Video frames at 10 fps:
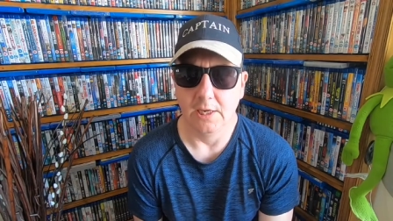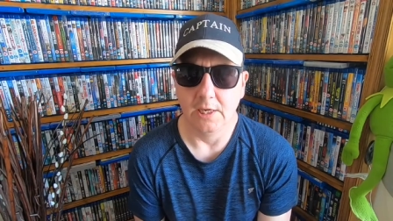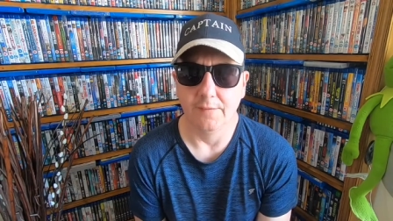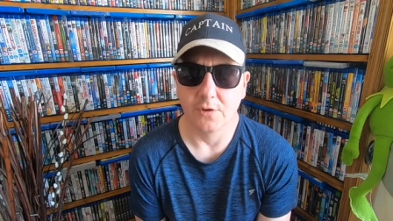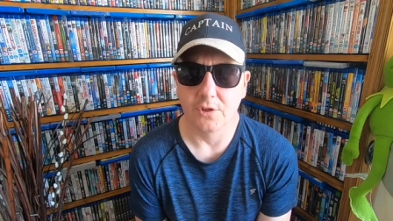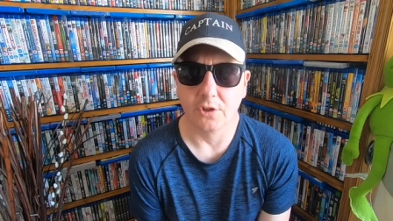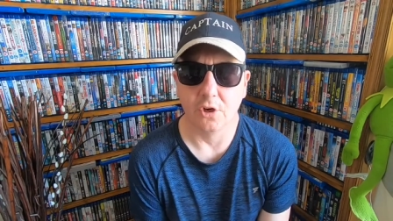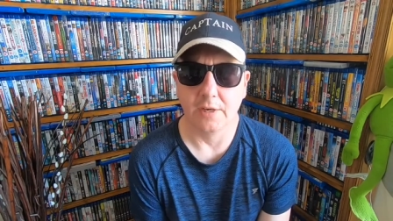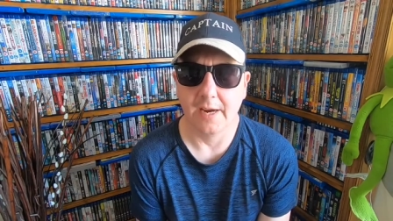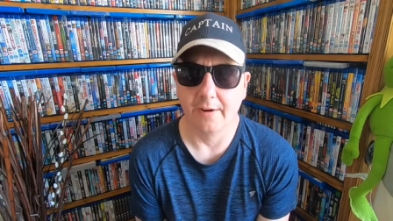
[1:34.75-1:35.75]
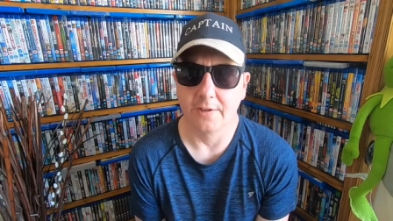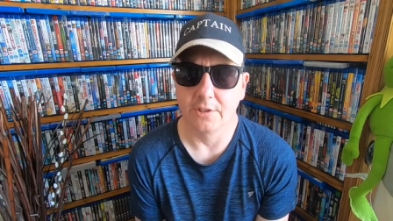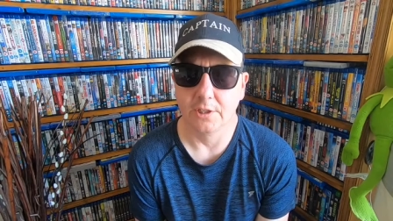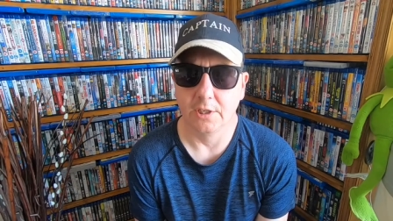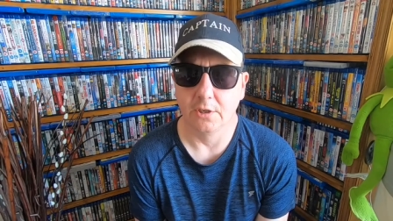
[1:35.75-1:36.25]
You've also got a
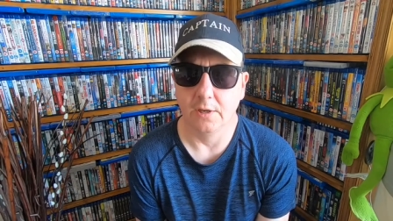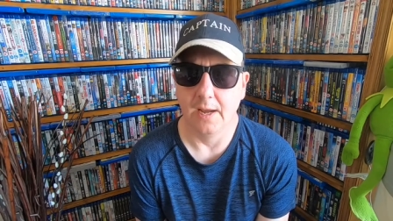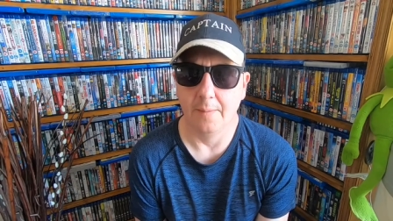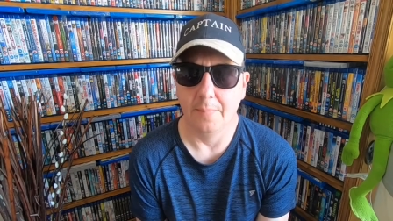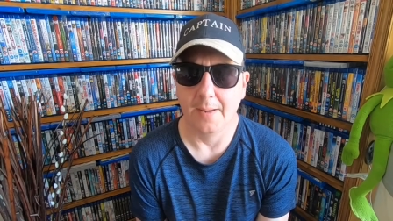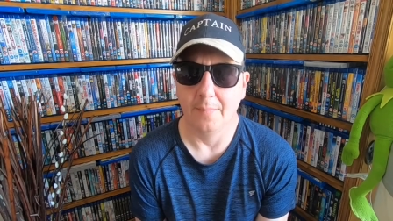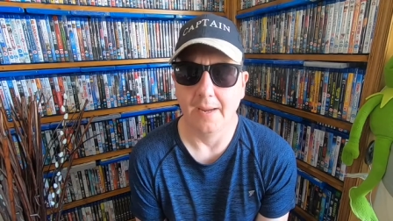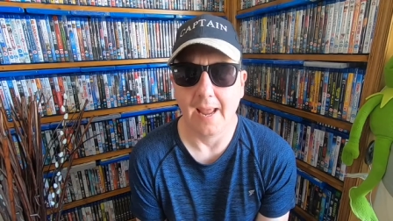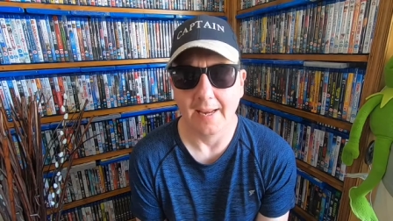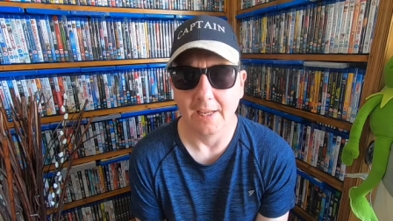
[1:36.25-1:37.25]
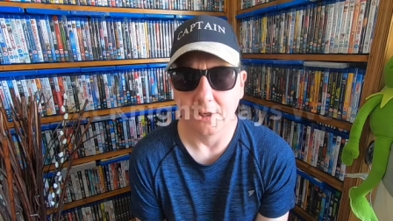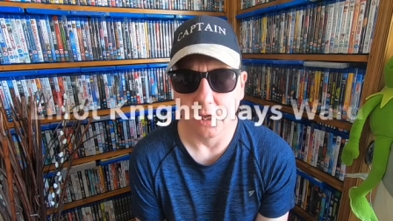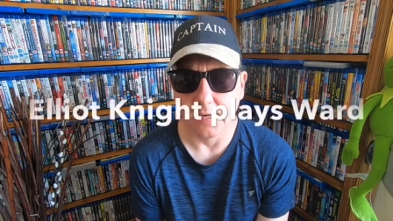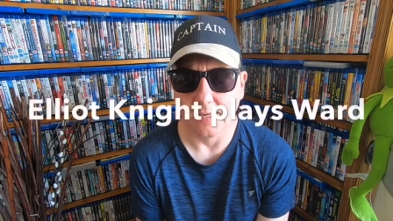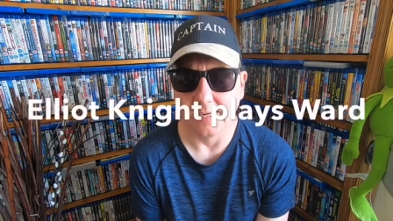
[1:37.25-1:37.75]
character um, played by Elliot
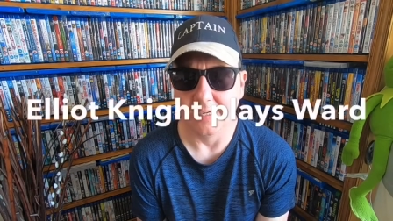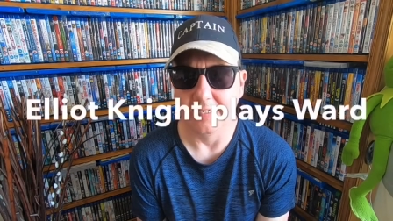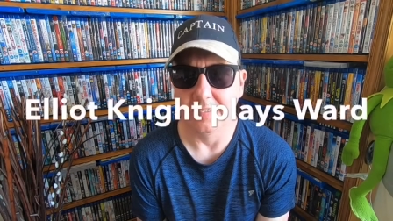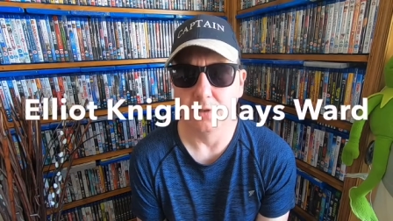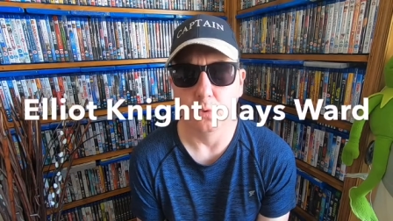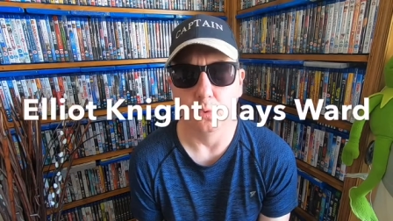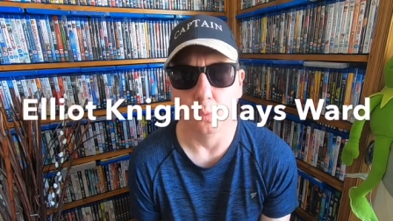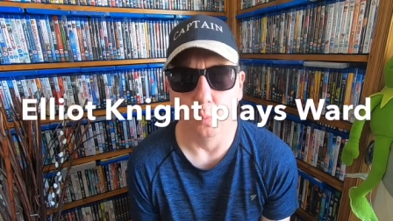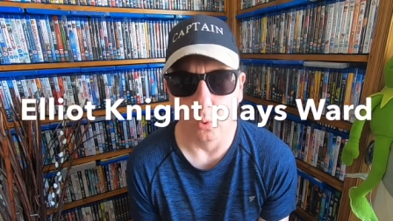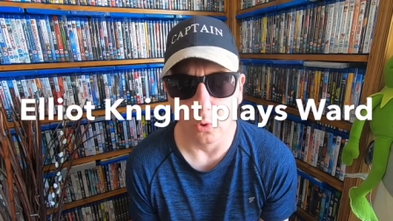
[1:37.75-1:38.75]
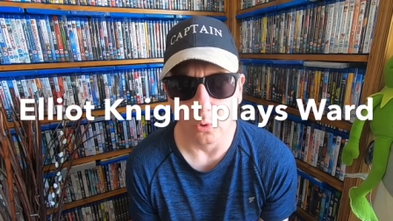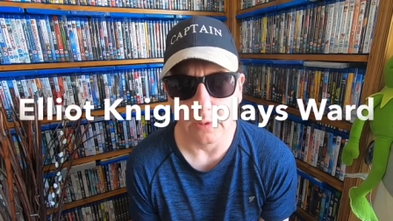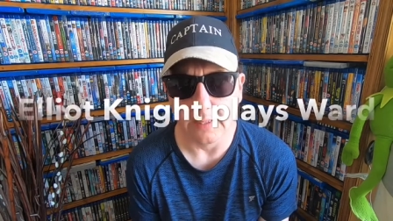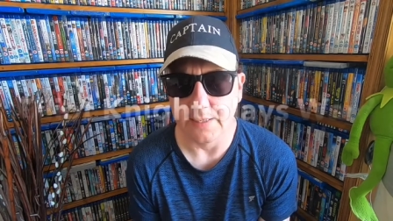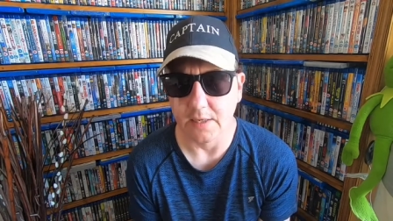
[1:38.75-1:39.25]
Knight. He is called
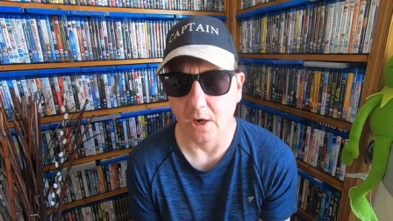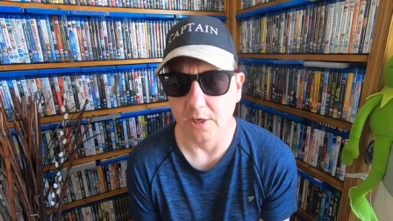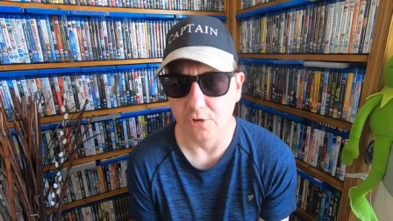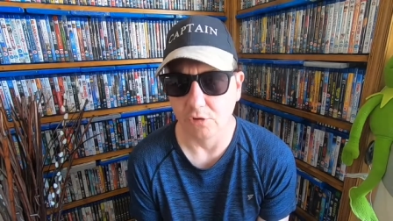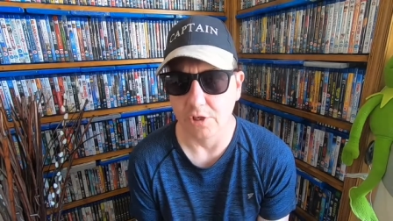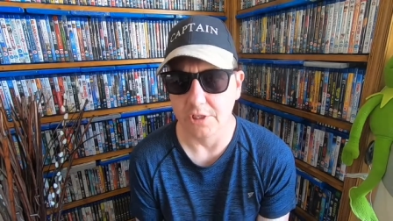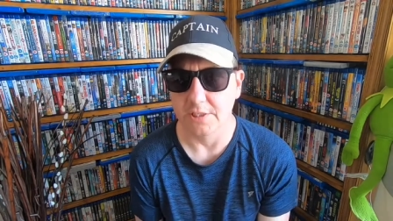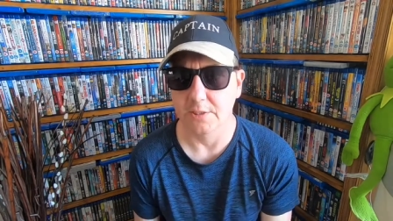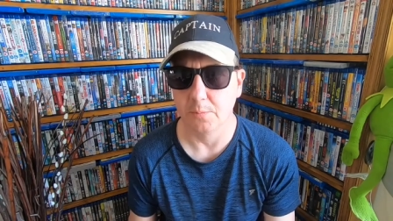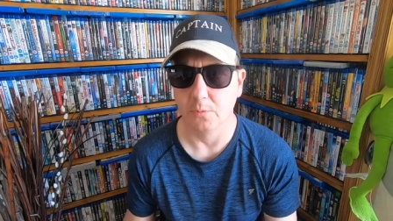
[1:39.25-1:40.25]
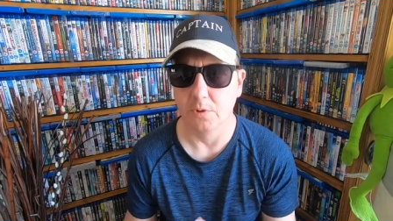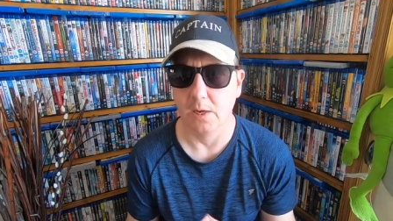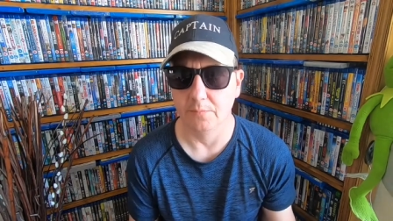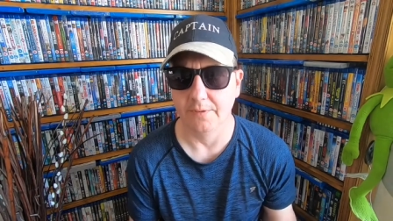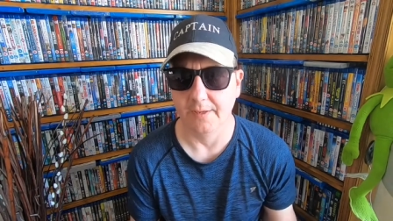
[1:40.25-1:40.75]
Ward. He's a hydrologist. We will
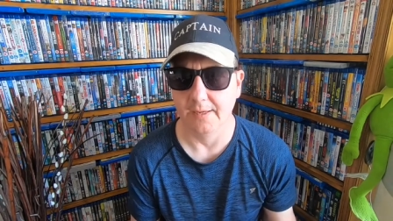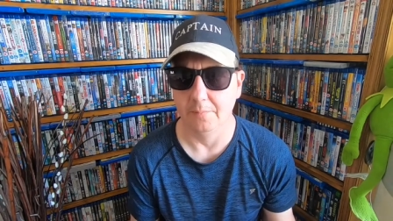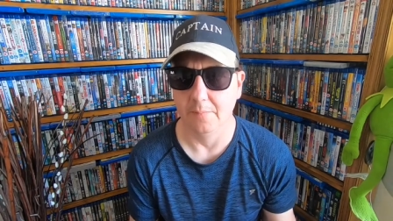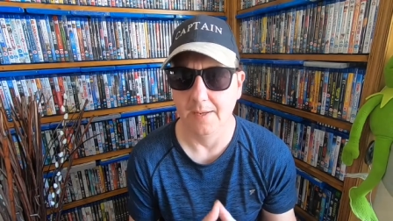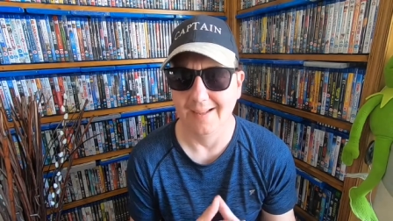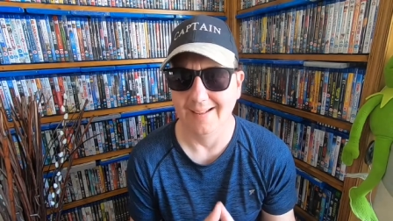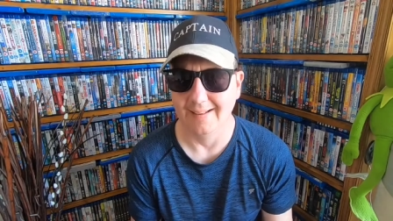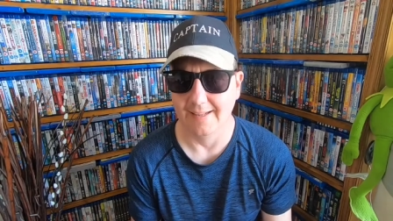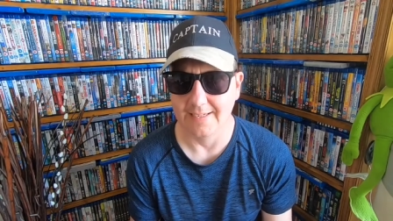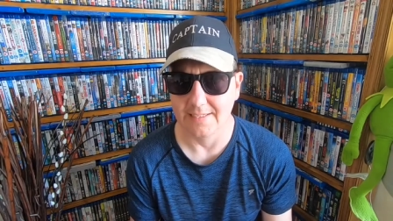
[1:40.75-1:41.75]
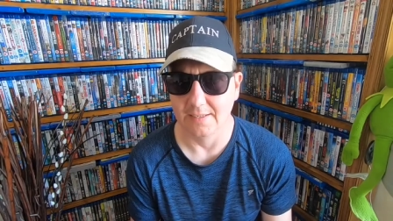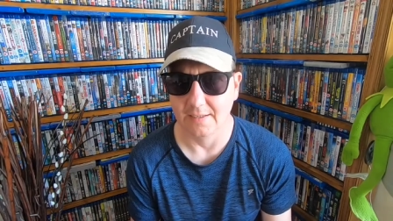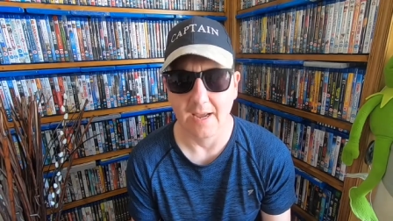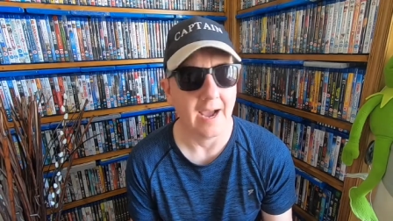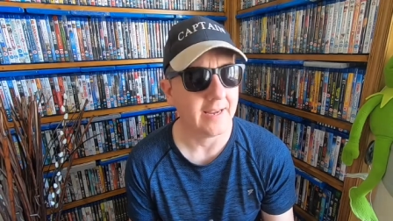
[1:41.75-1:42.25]
come to him later.
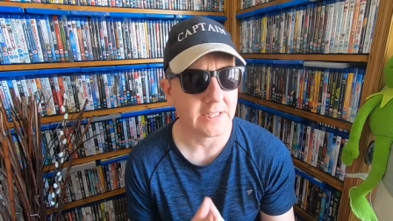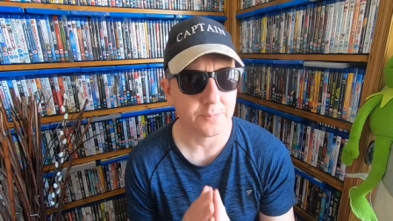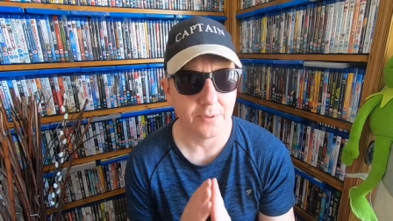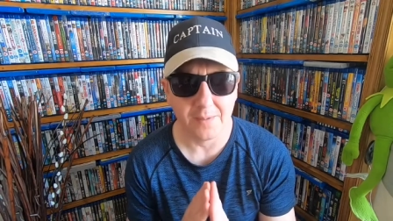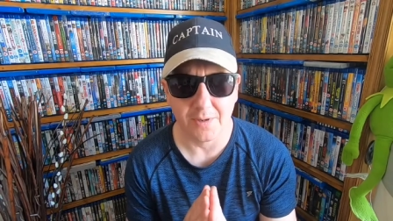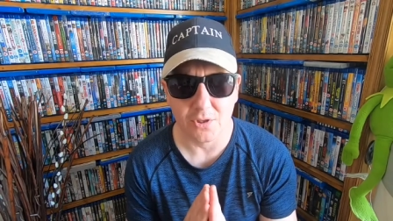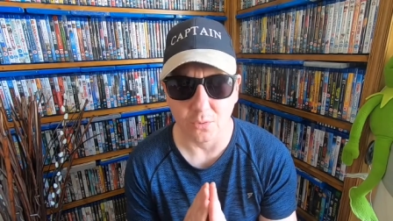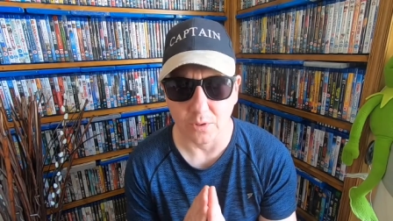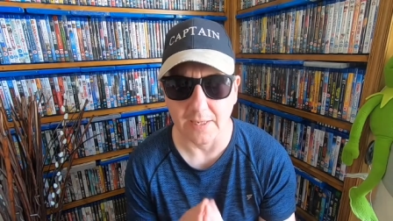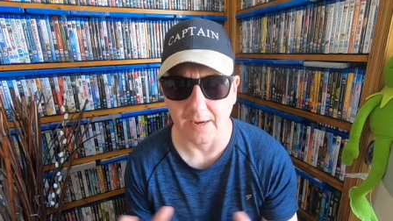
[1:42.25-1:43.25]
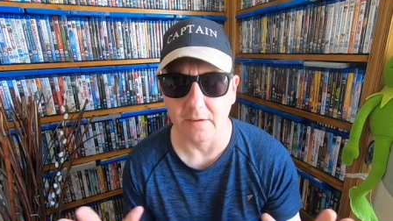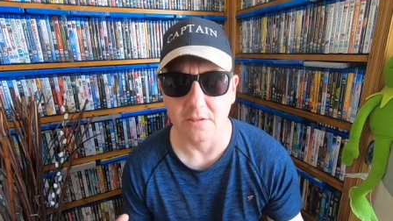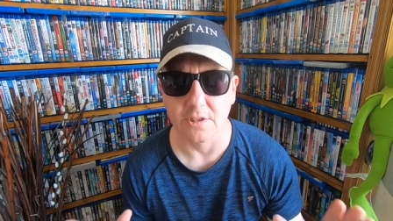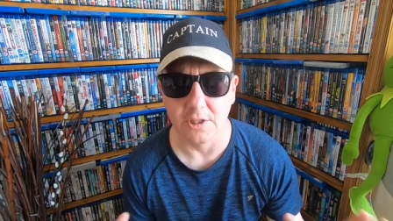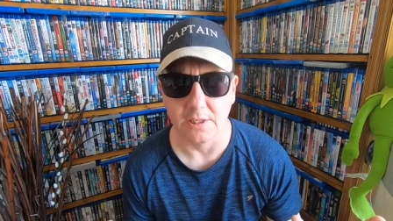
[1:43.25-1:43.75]
And that's pretty much all the
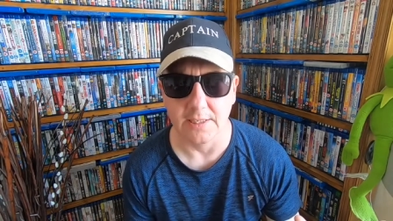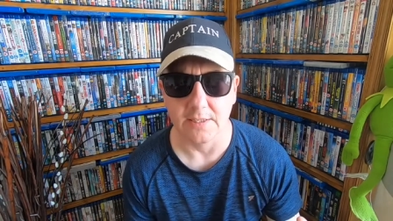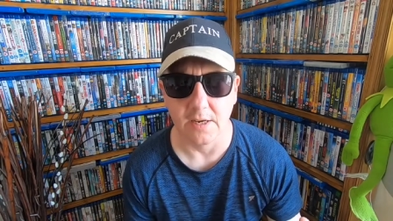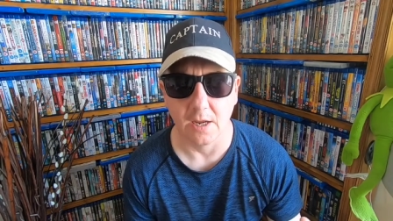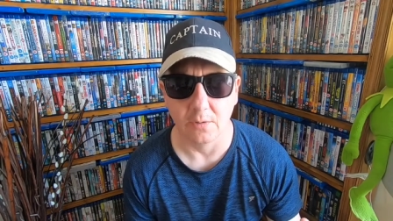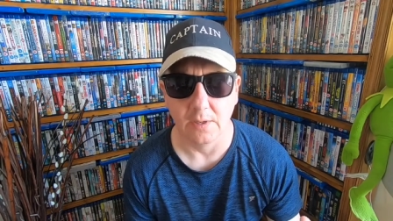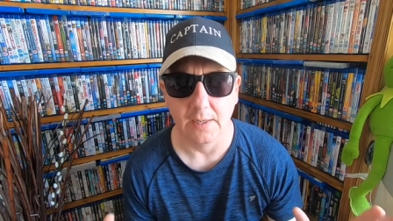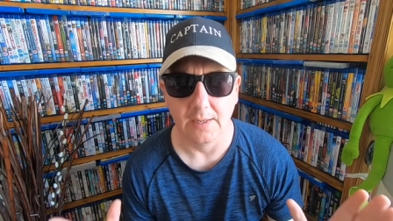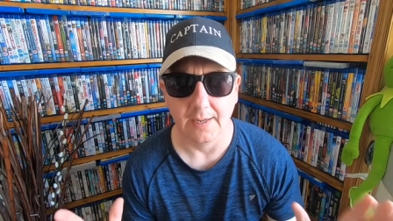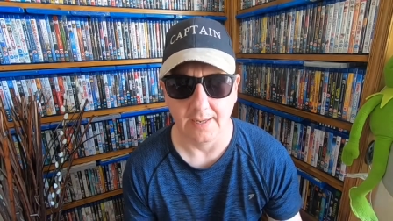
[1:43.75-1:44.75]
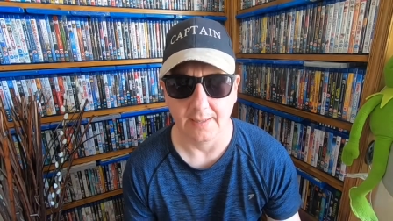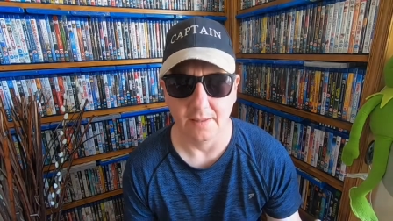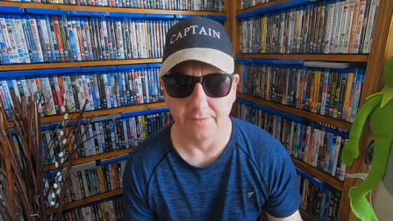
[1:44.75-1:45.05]
characters you need to know in the